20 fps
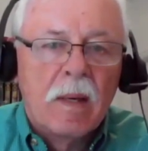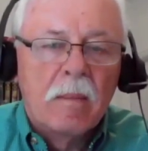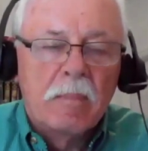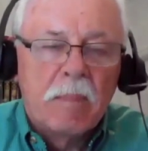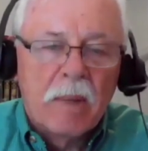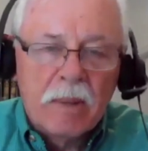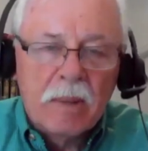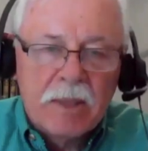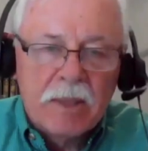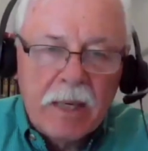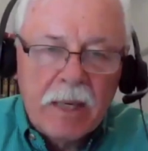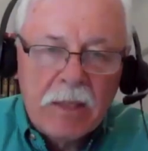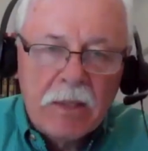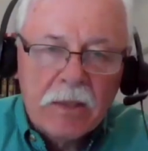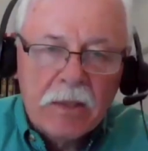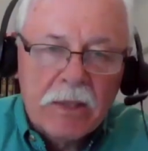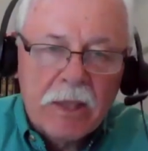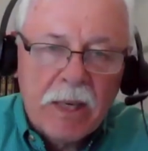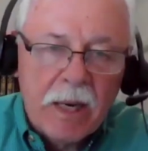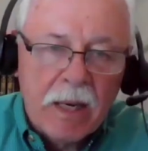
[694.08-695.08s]
But
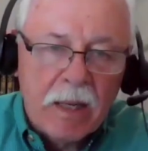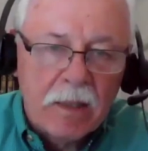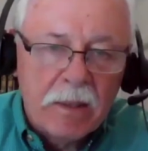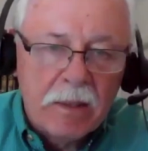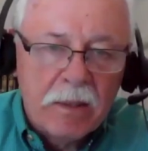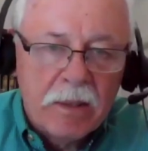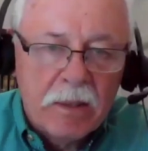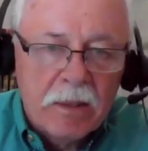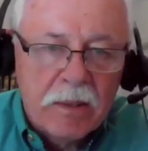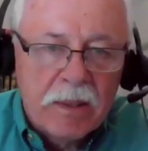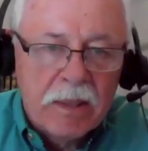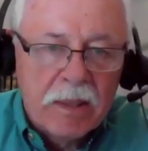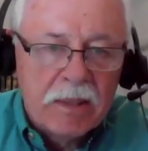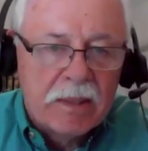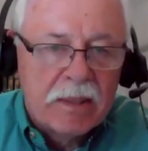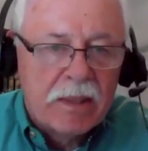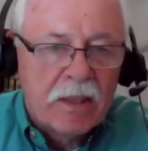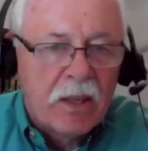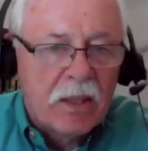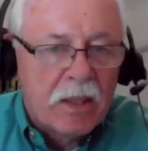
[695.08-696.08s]
Daniel's calendar
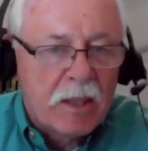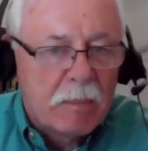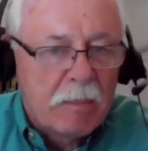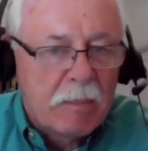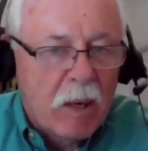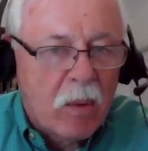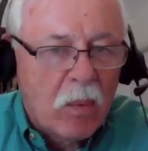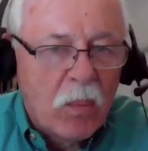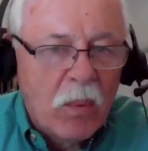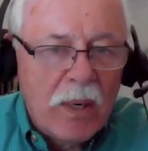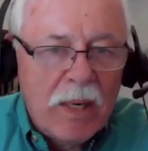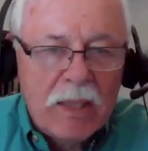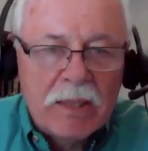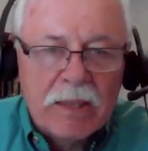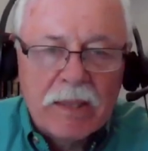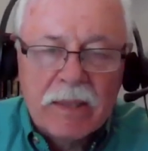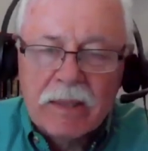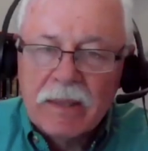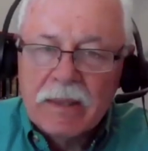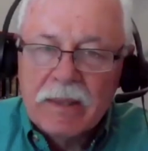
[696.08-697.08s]
that talks about
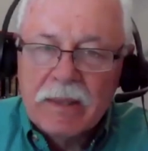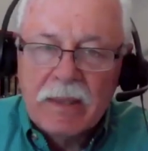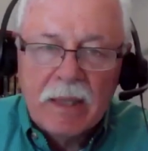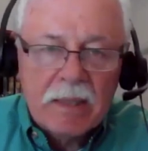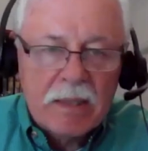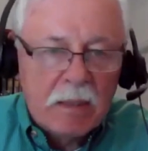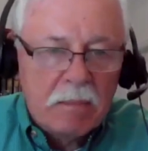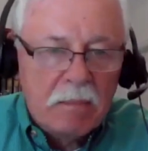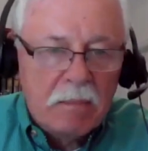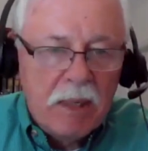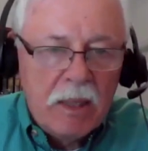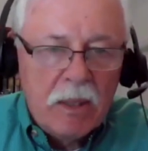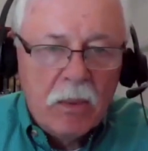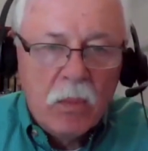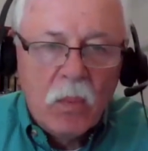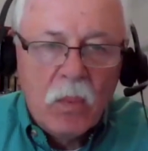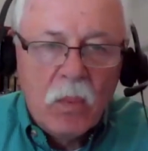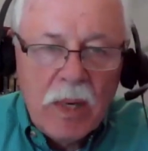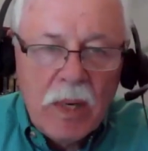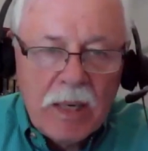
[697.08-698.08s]
weeks doesn't
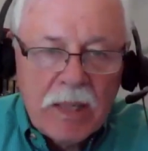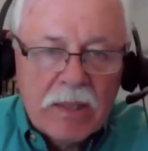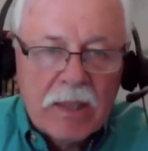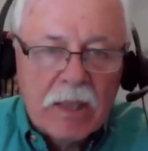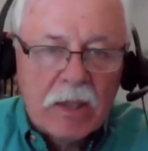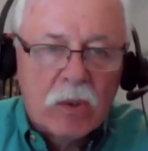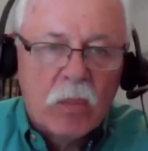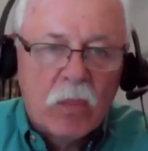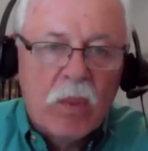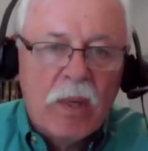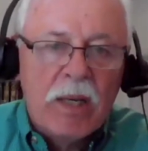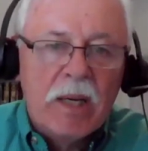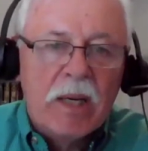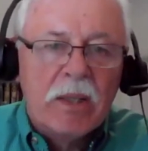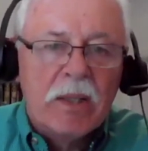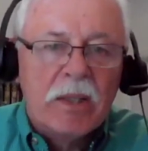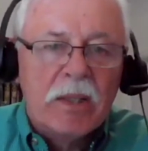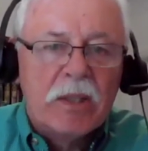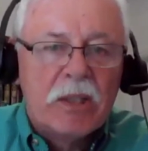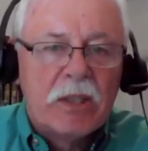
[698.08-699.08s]
mean weeks as we
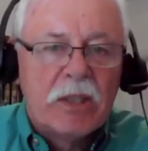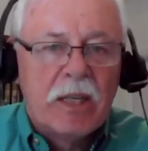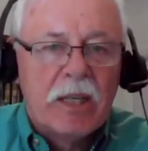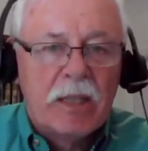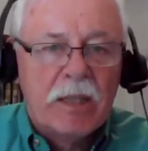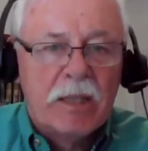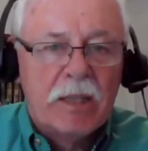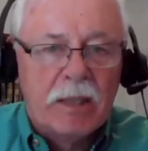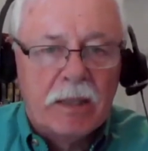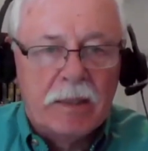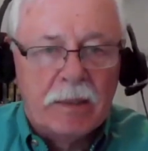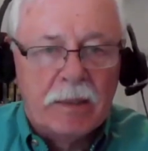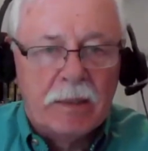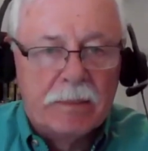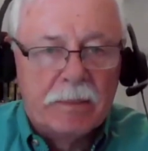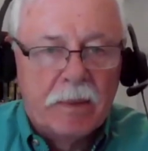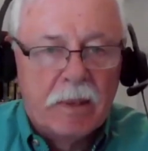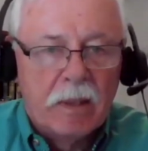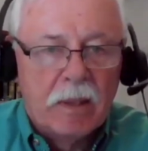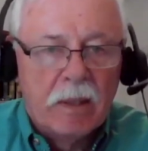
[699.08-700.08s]
understand it.
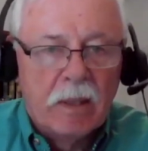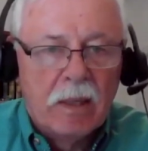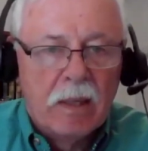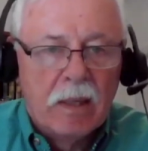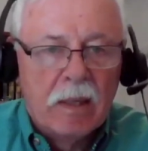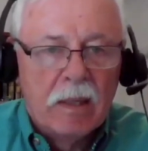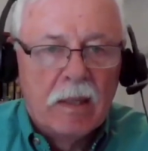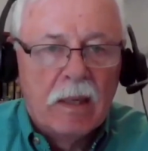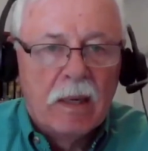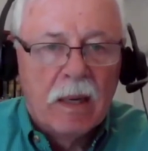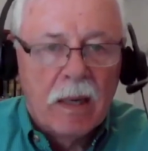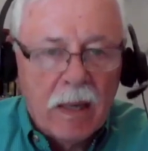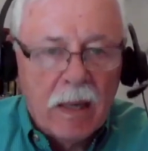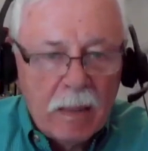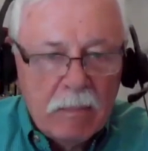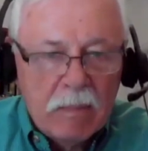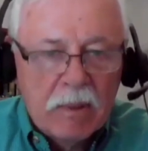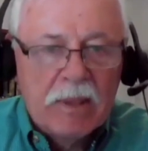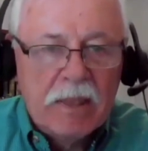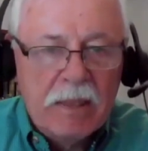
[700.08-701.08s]

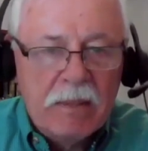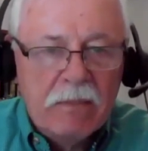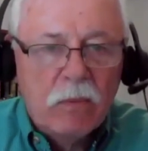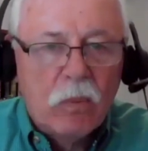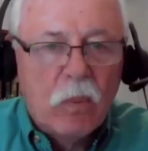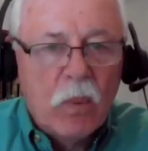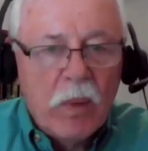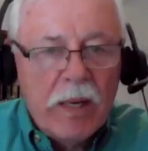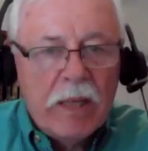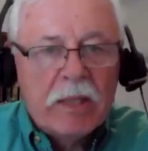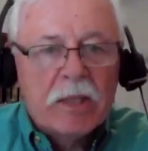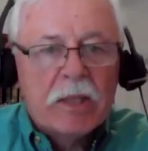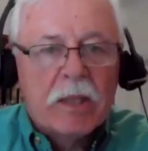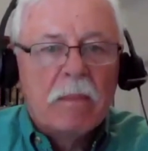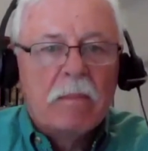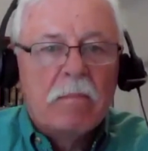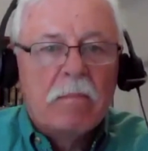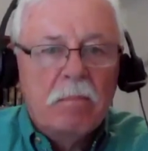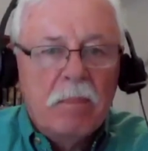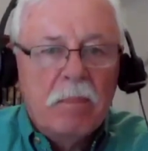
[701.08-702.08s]
I believe
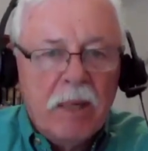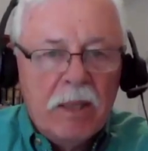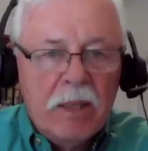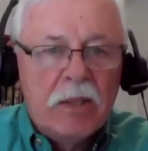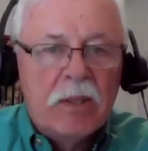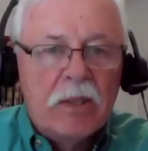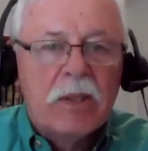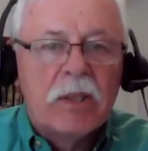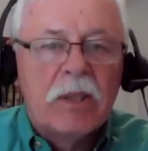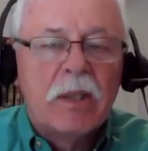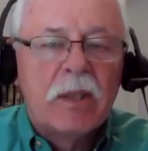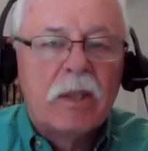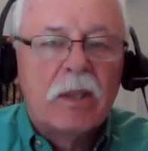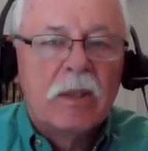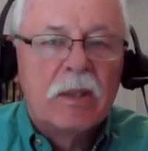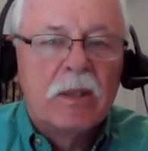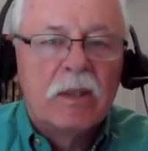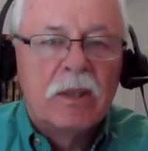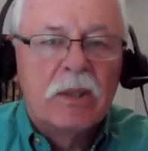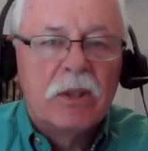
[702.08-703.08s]
weeks means
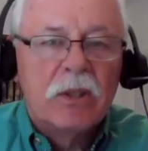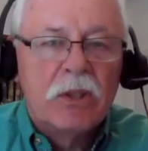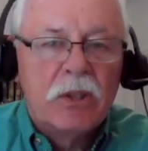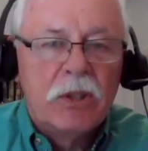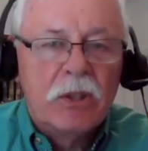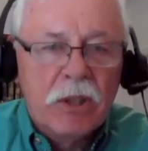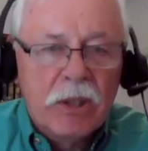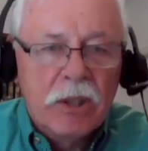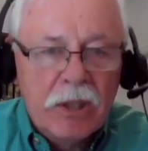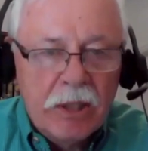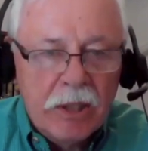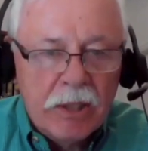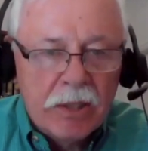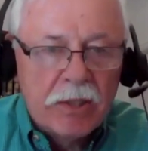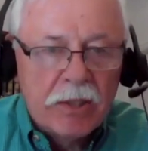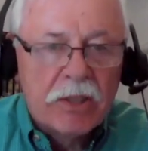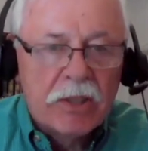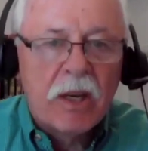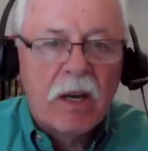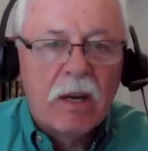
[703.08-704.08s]

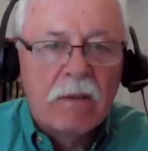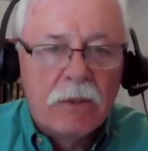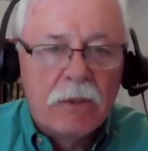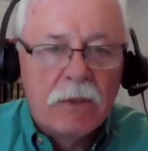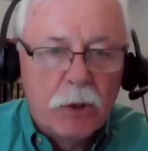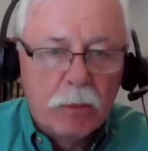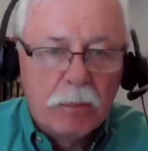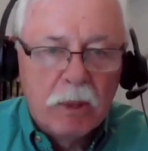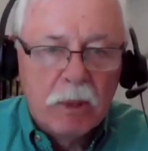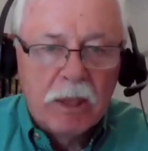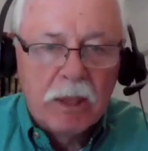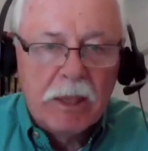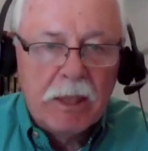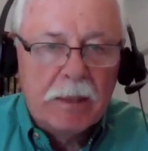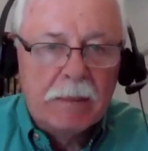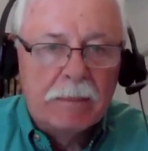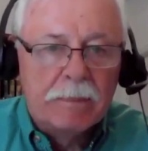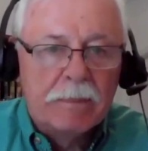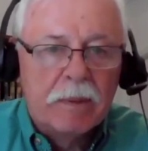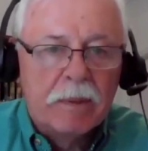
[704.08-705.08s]
years of
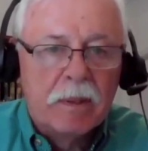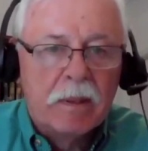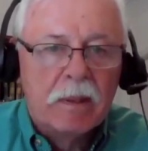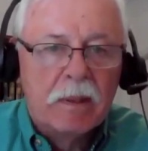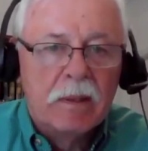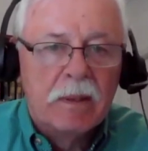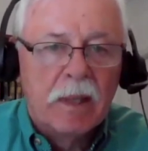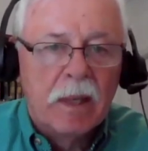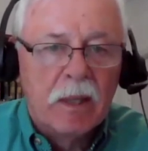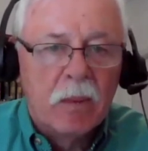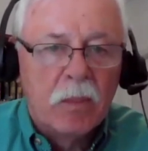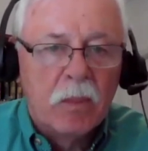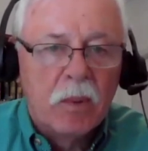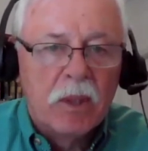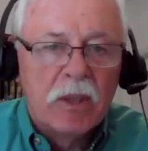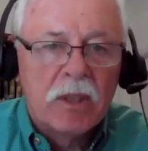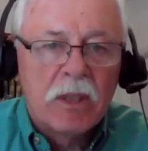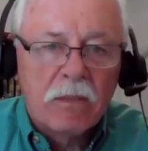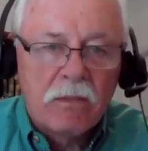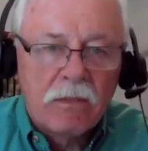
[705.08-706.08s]
Jubilee. In other
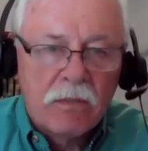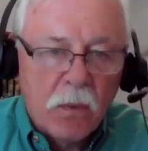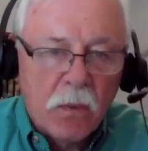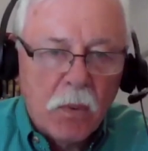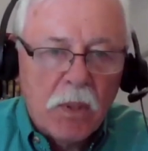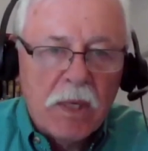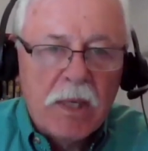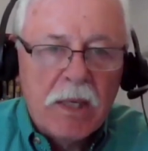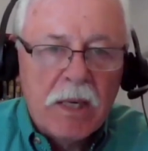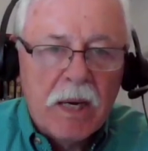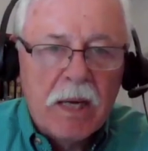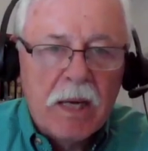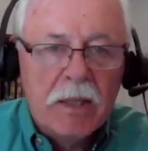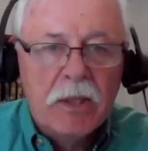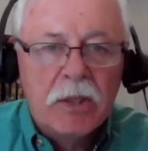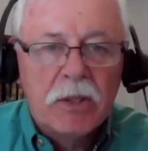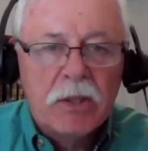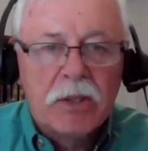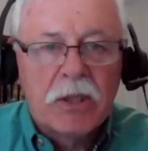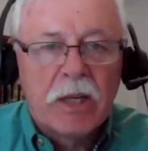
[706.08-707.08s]
words,
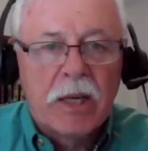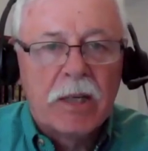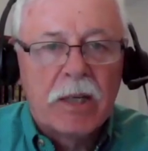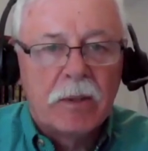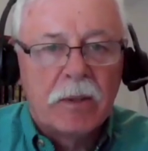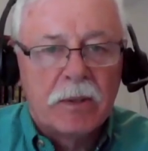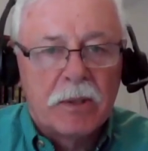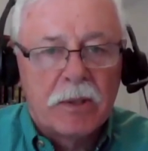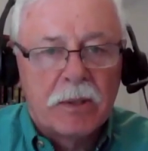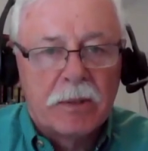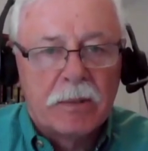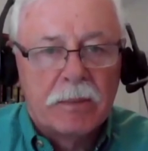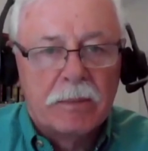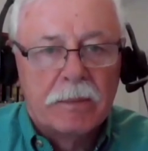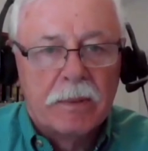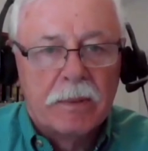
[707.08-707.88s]
forty-nine-year cycles.